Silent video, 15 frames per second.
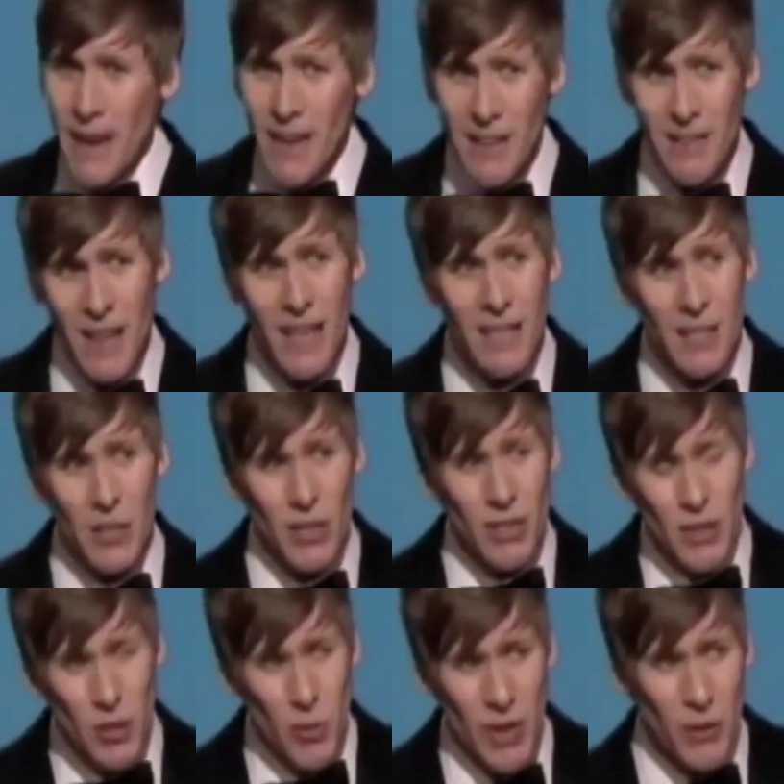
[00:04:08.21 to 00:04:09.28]
and
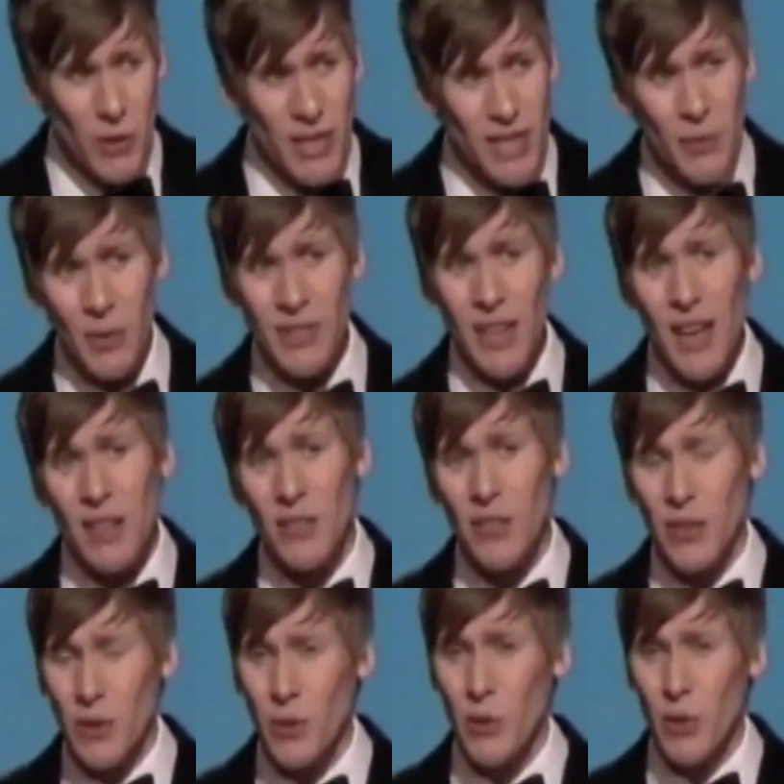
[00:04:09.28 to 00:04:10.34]
that no matter what anyone
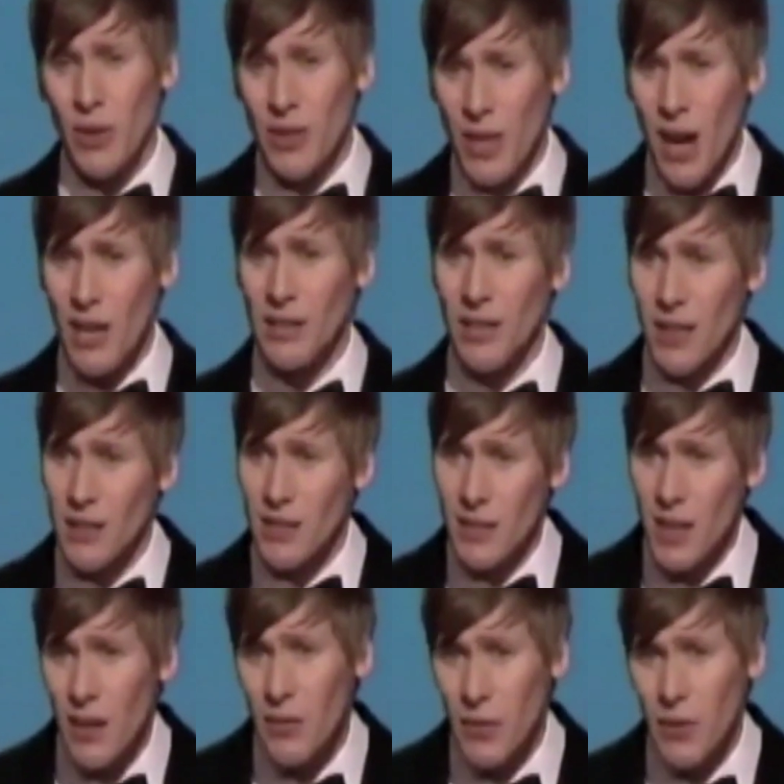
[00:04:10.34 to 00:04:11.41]
tells you, God does
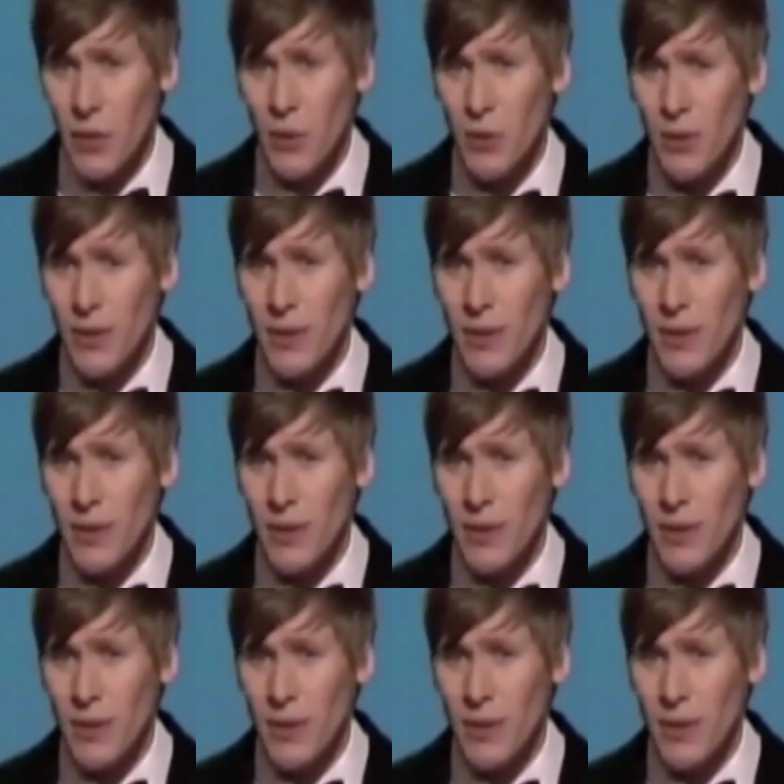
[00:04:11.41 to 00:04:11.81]
love you.